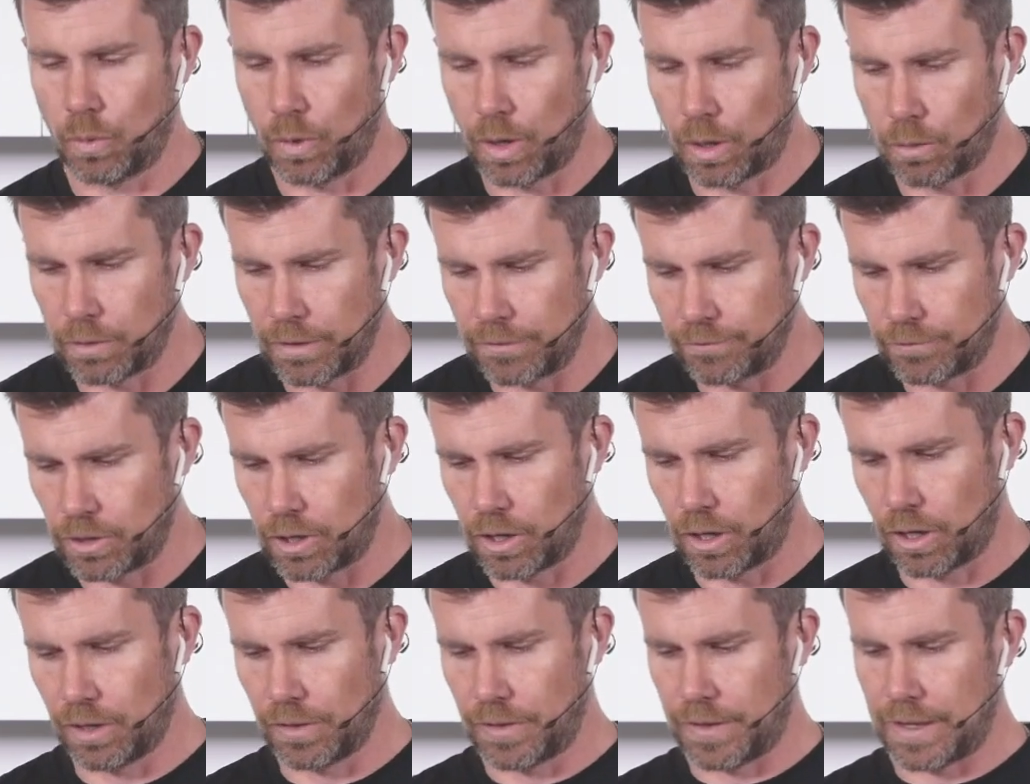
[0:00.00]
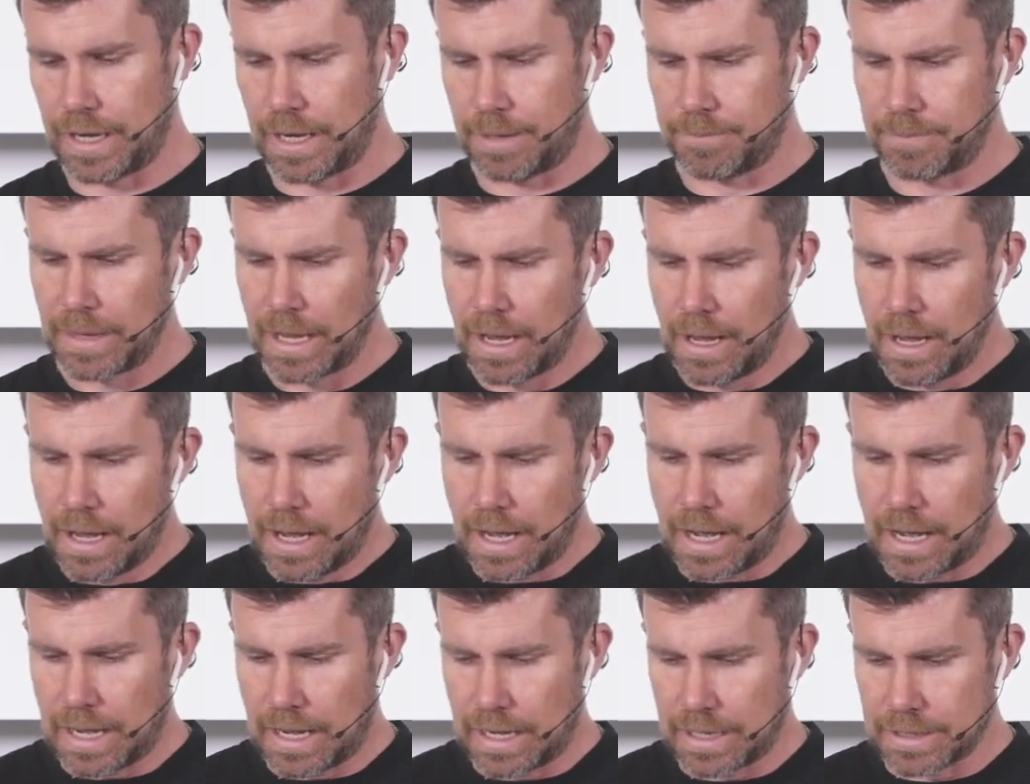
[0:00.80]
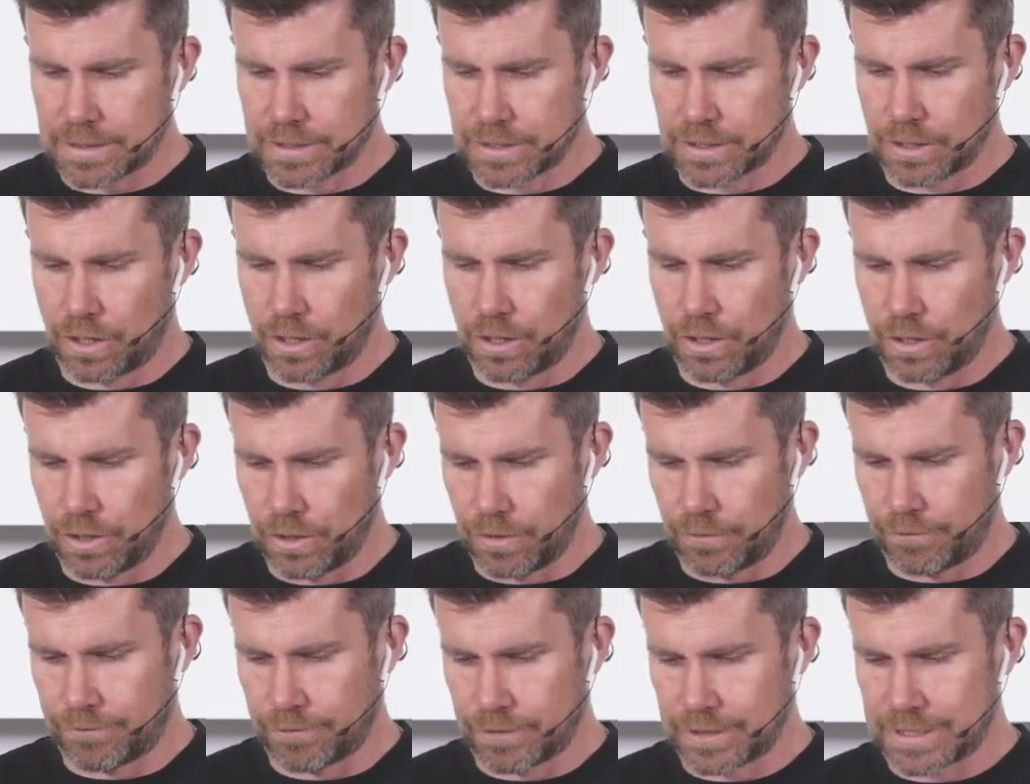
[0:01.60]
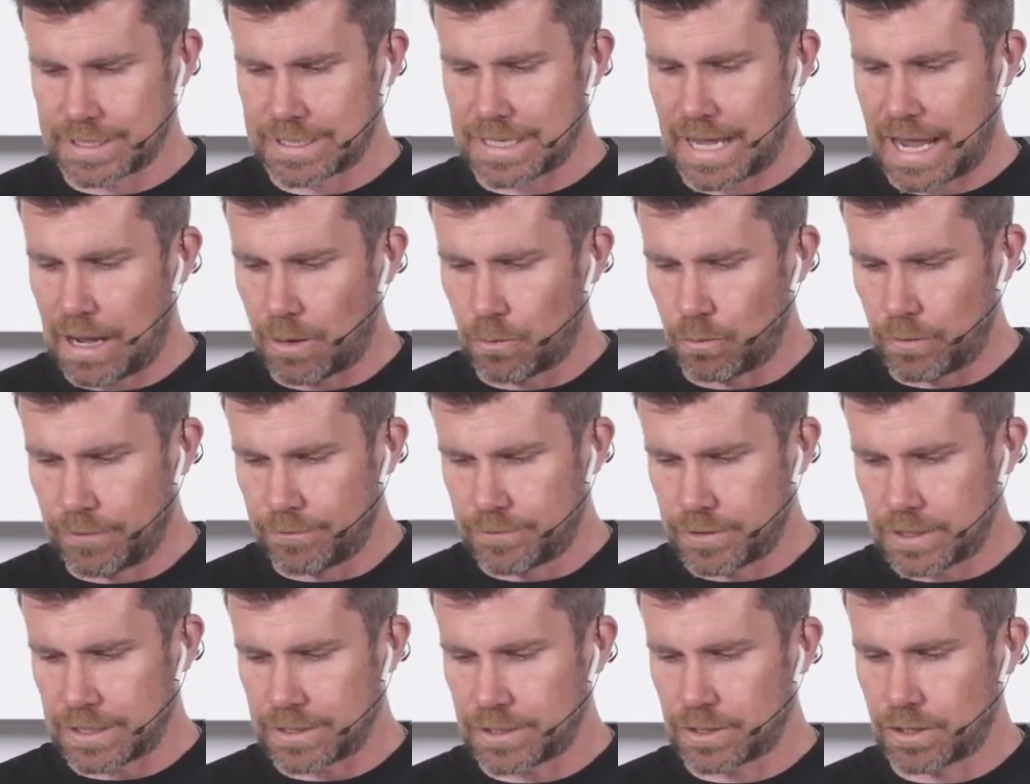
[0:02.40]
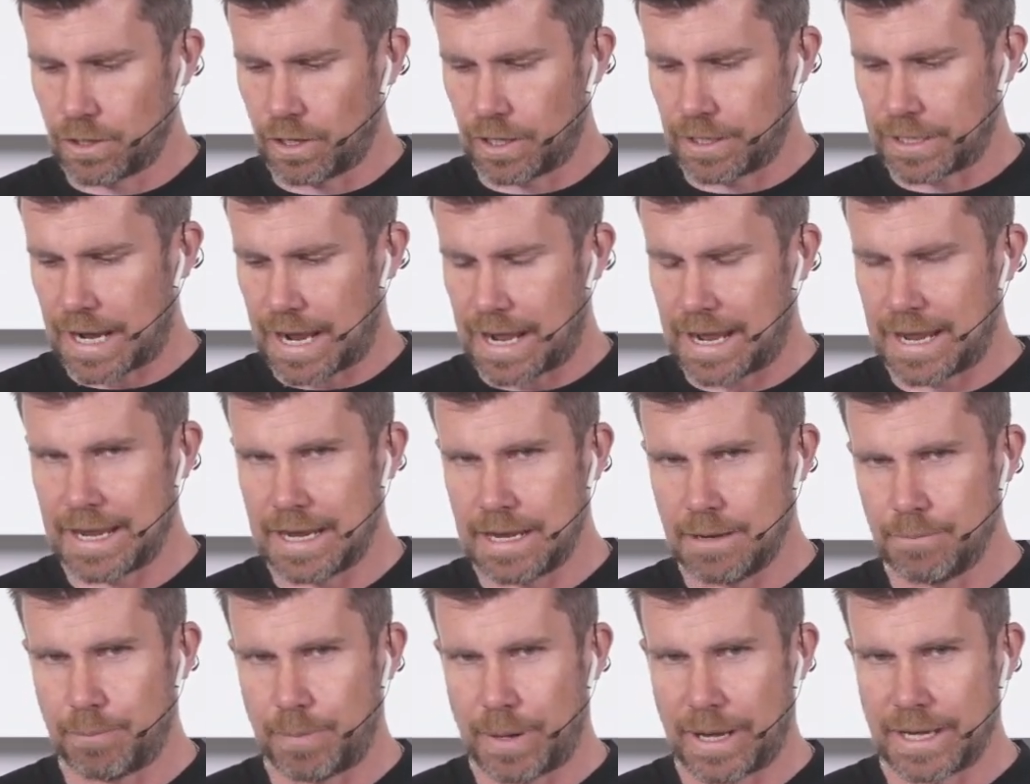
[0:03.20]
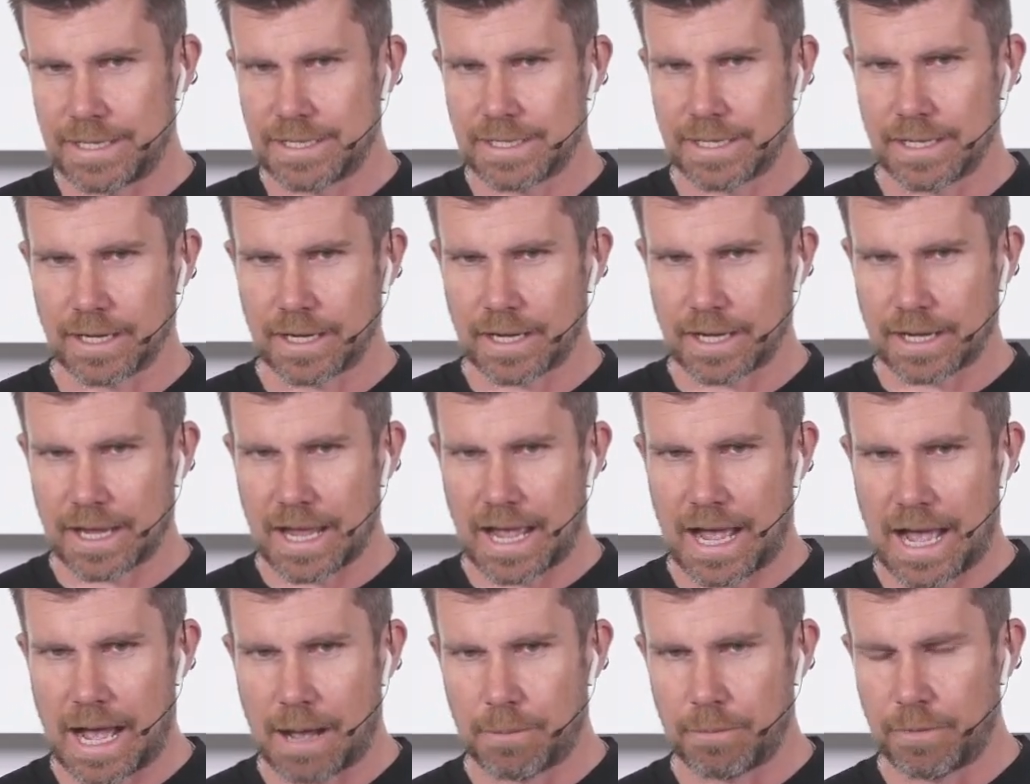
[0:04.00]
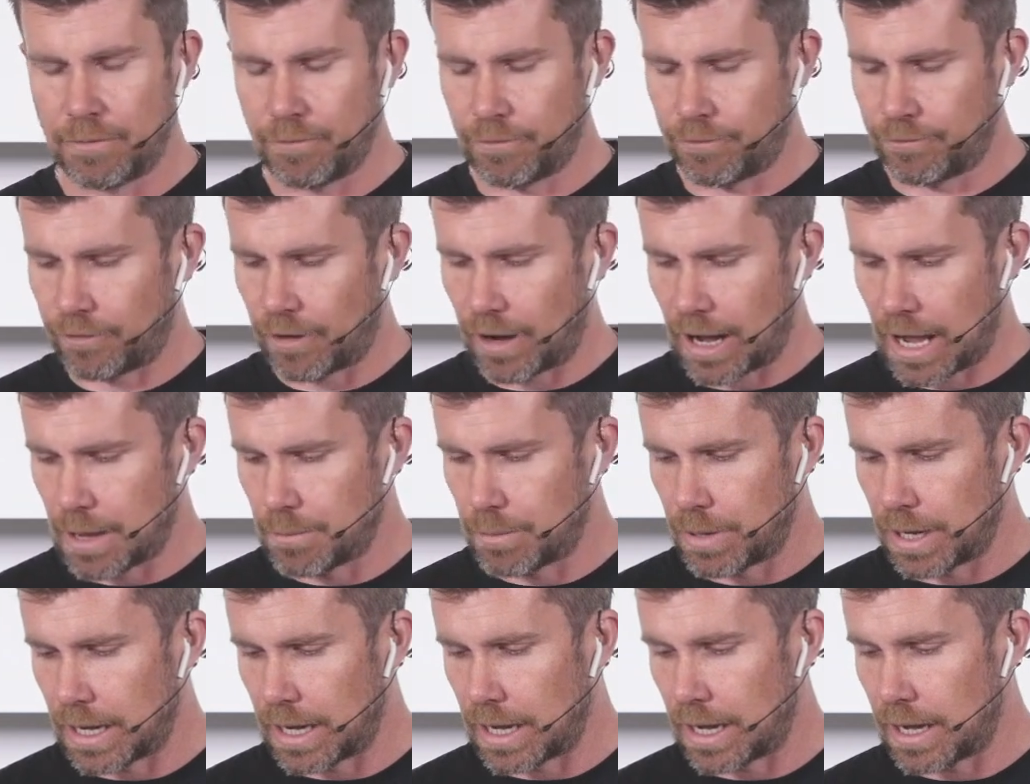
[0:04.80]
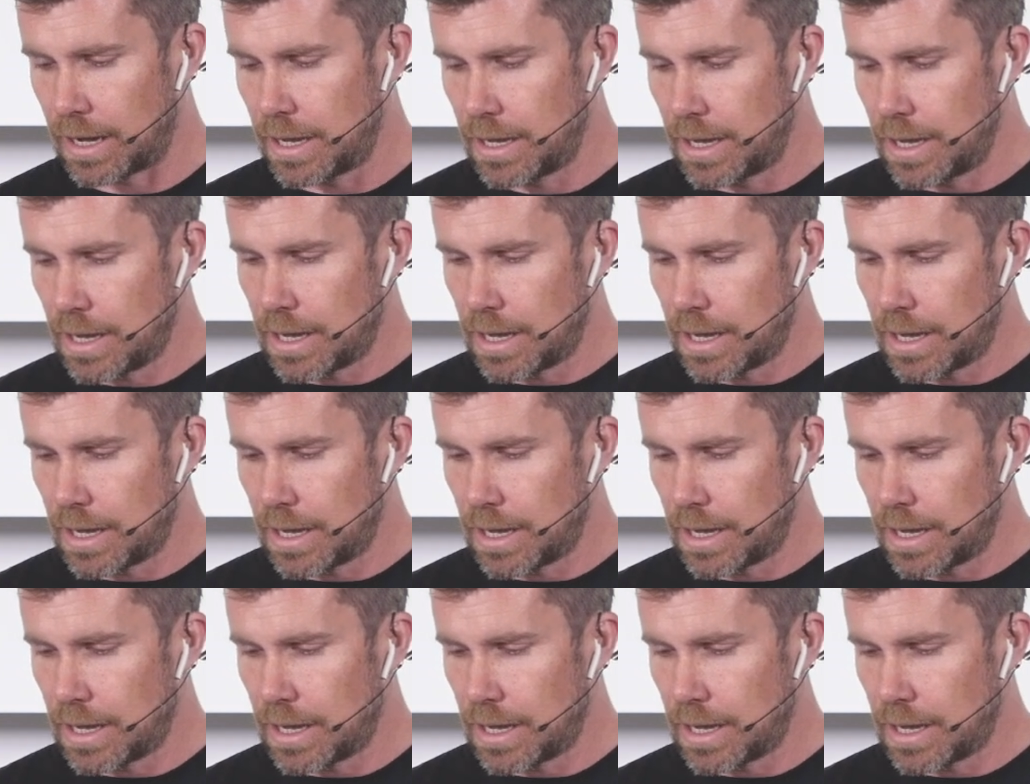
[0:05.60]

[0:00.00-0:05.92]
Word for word: what we've got there. So for a start, we've just got a basic carbon fiber